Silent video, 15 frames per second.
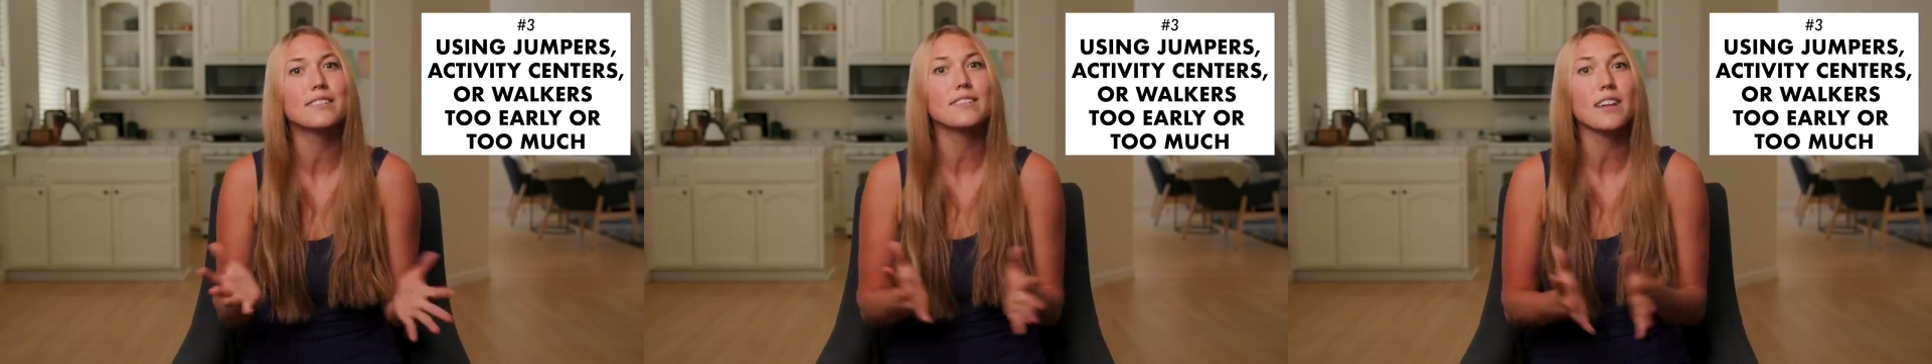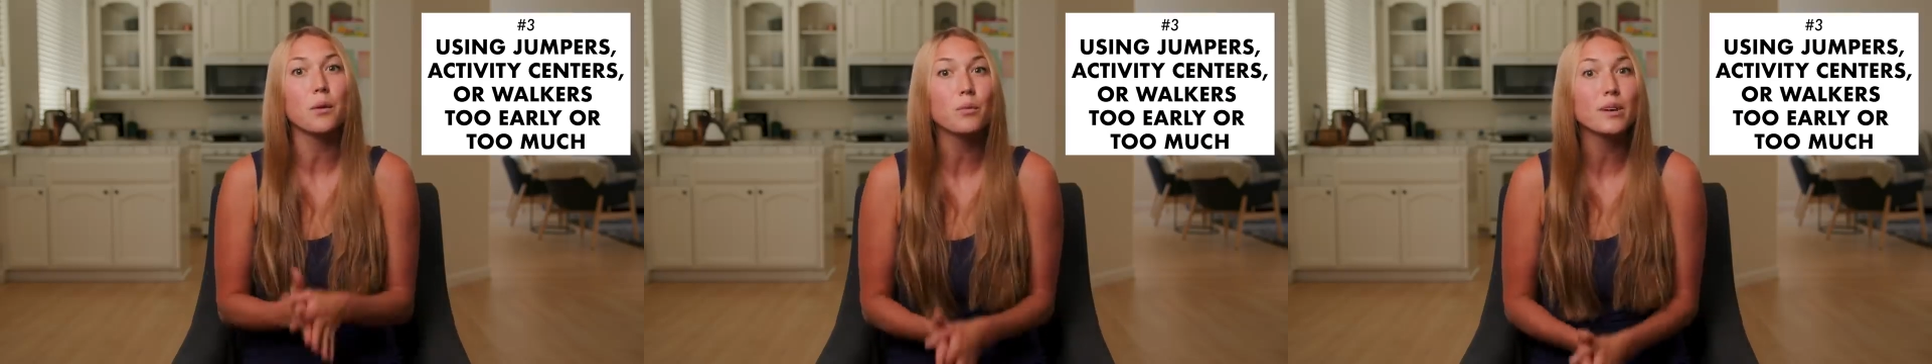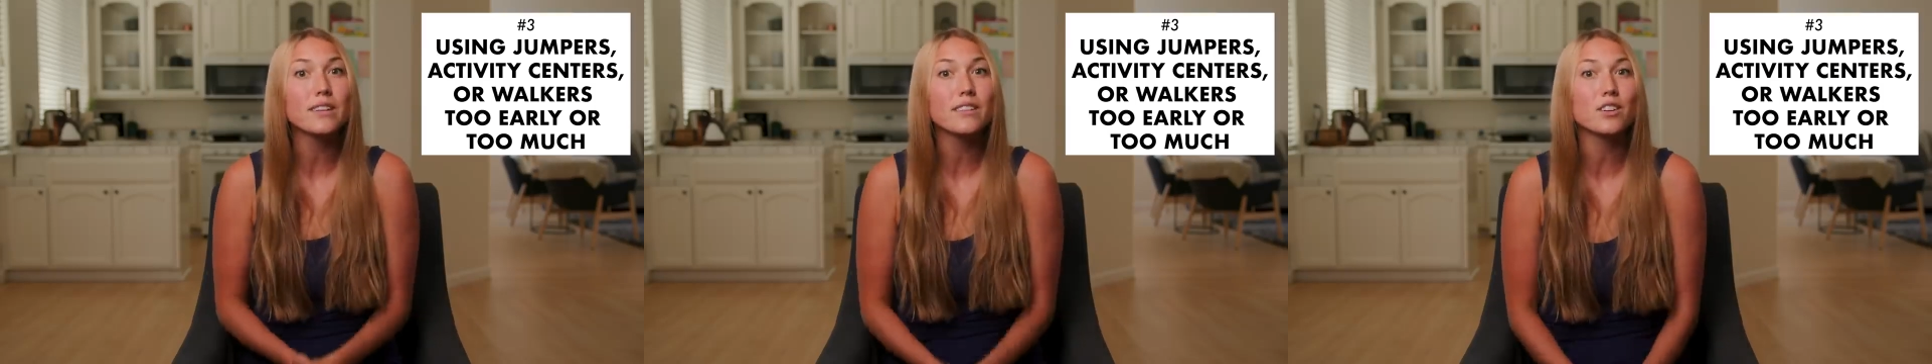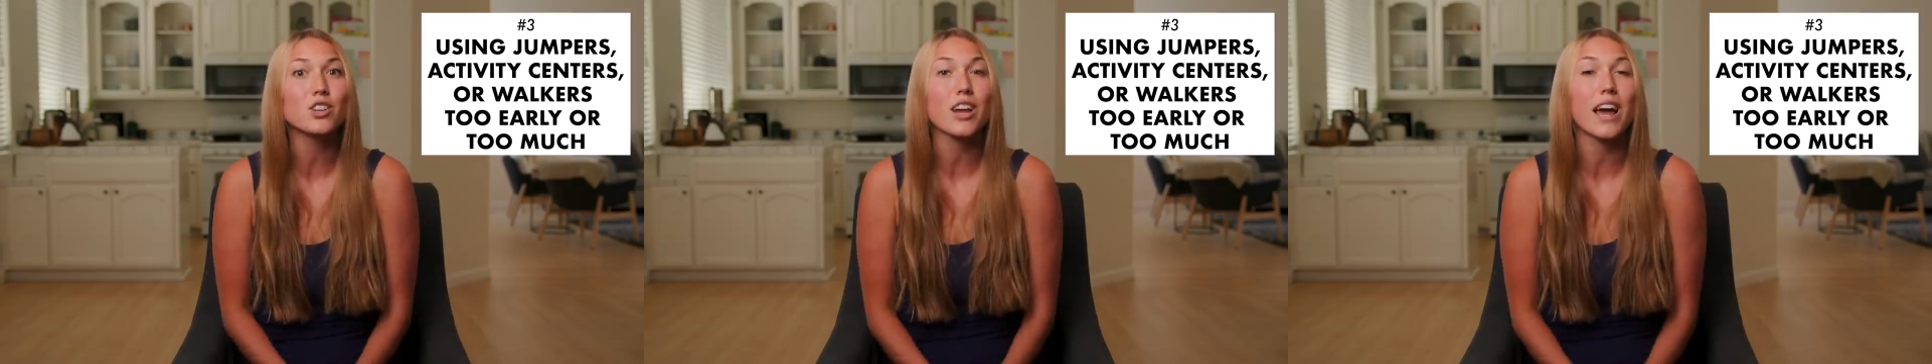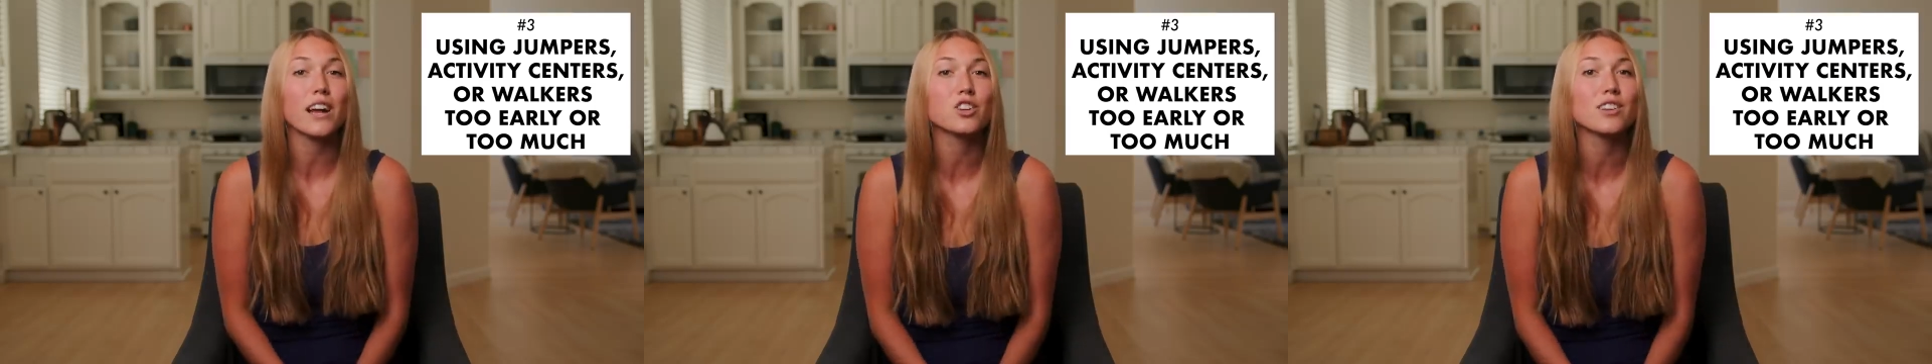some
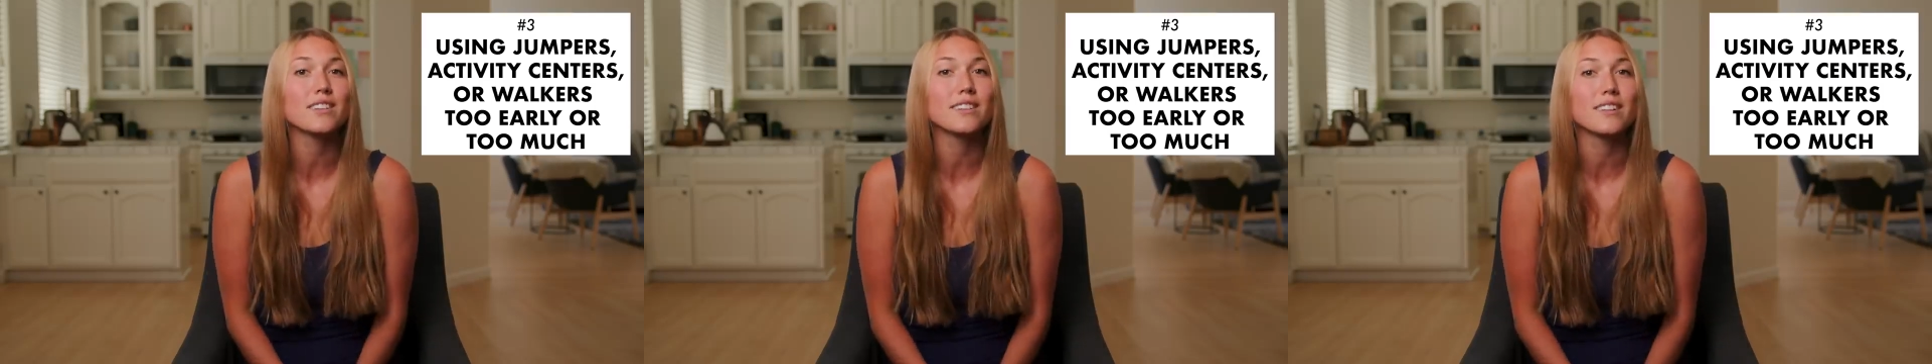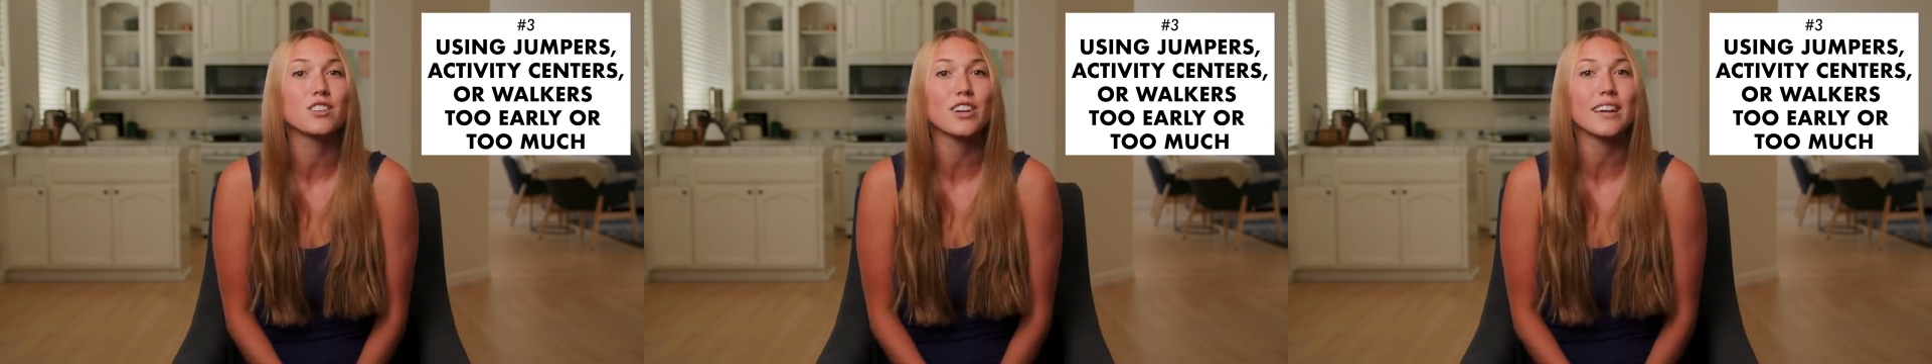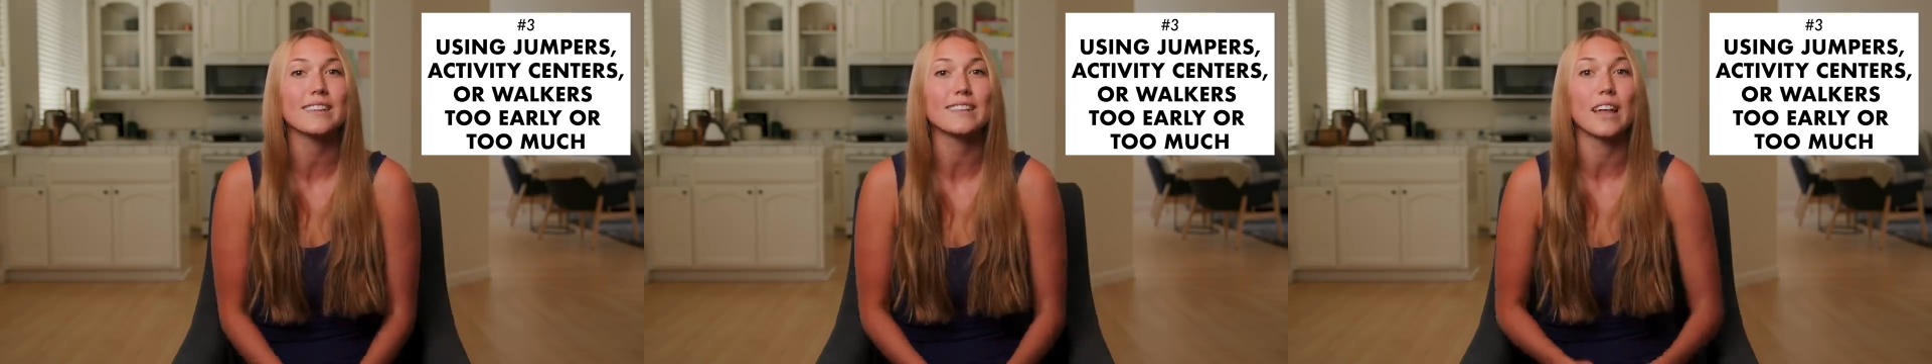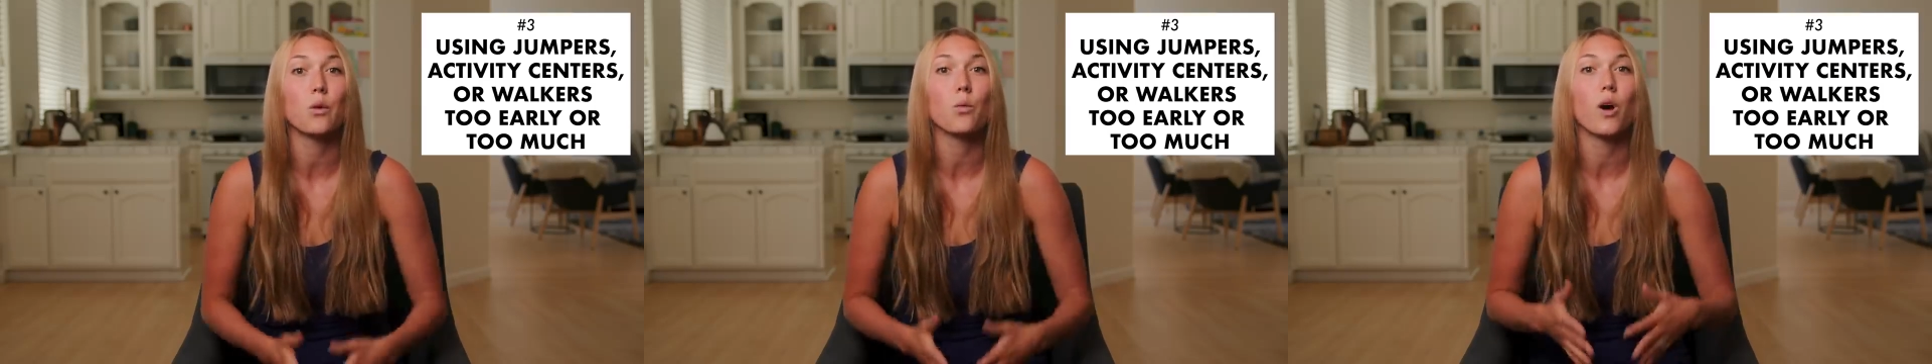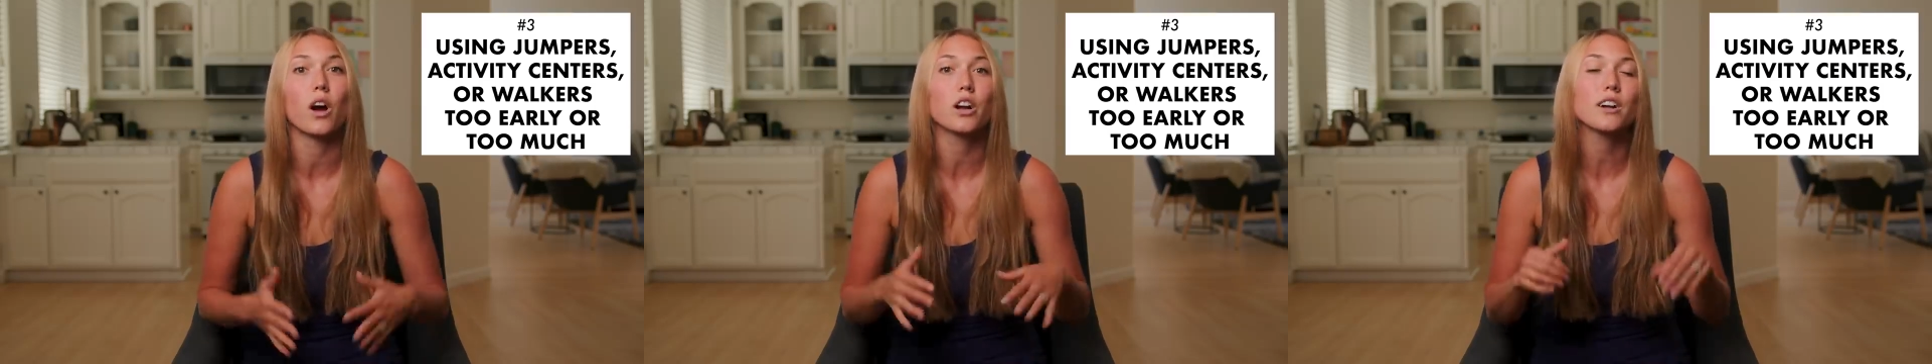research actually suggests
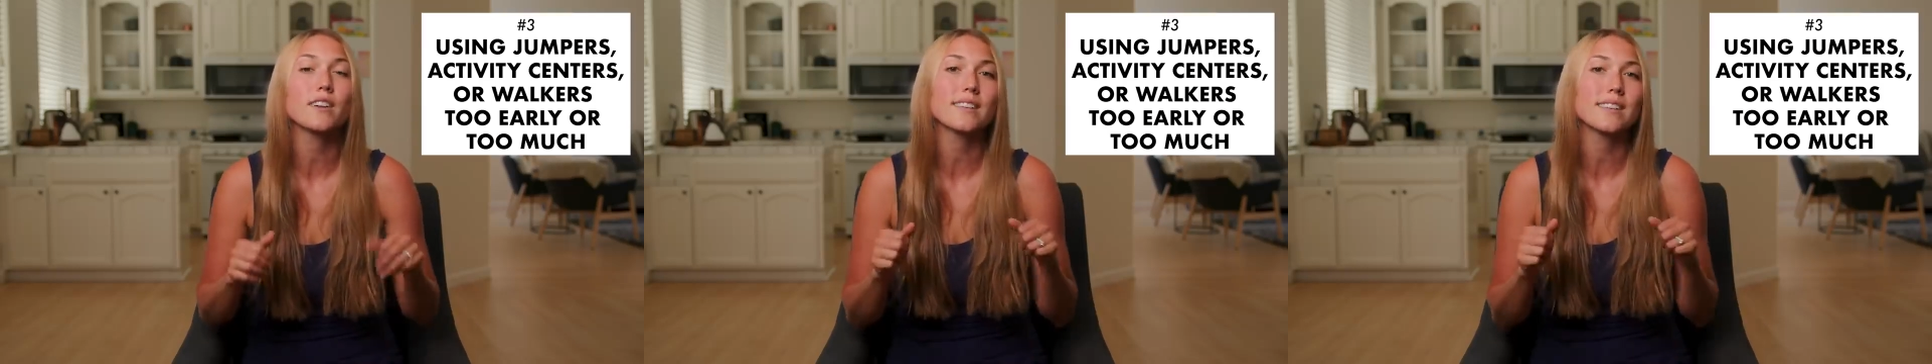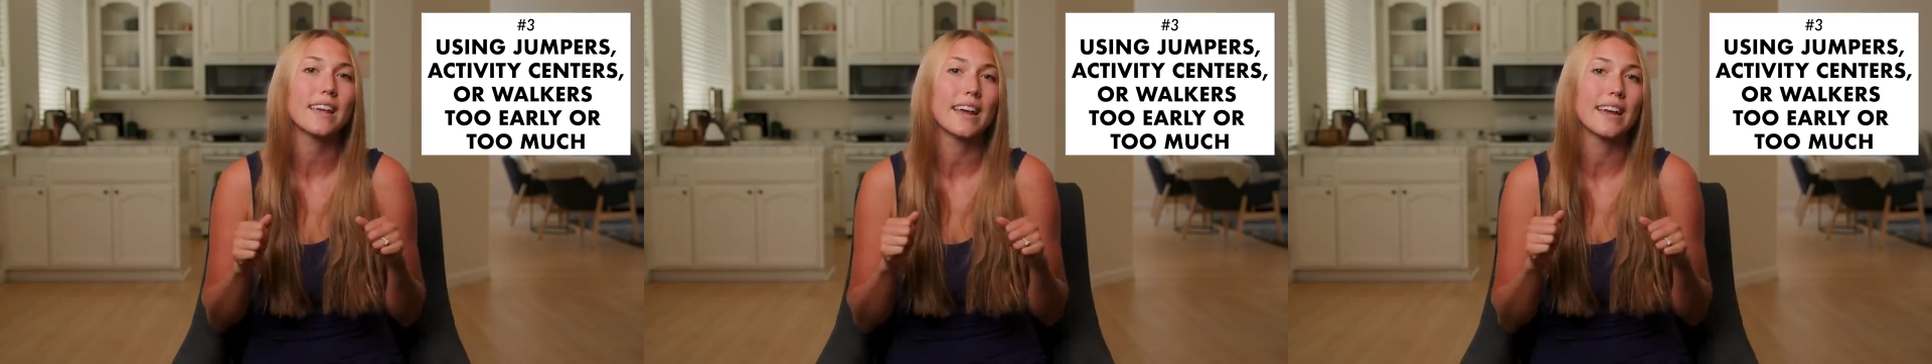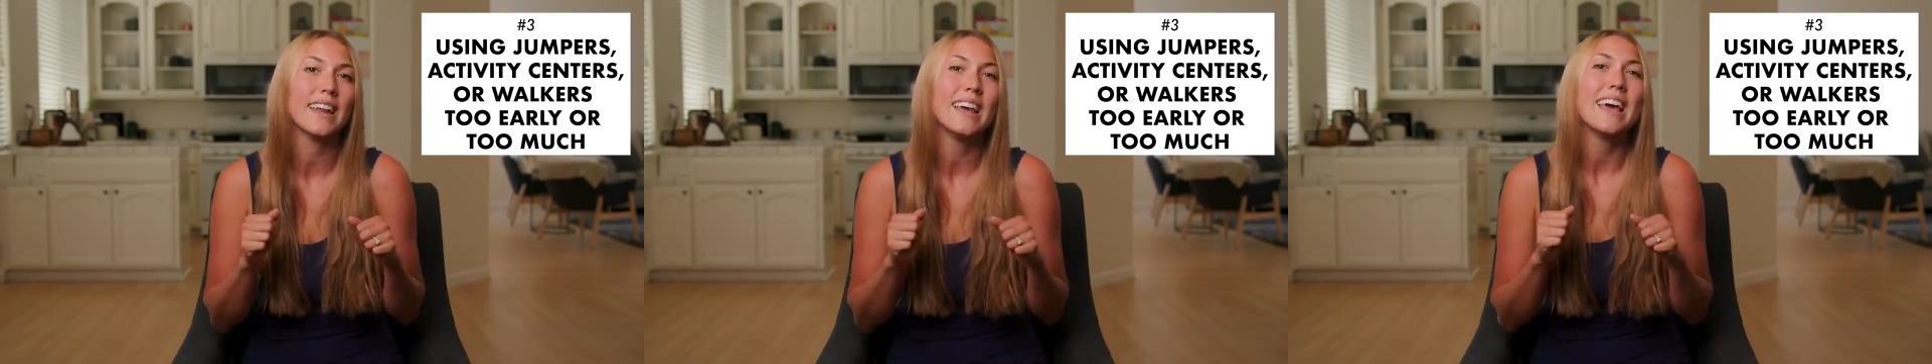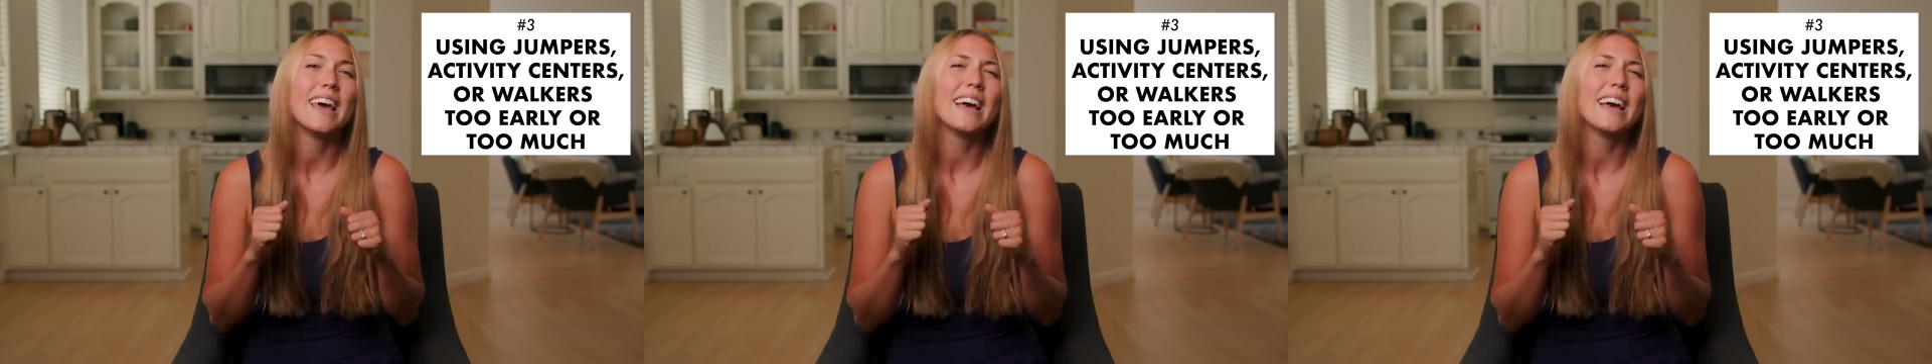that walkers can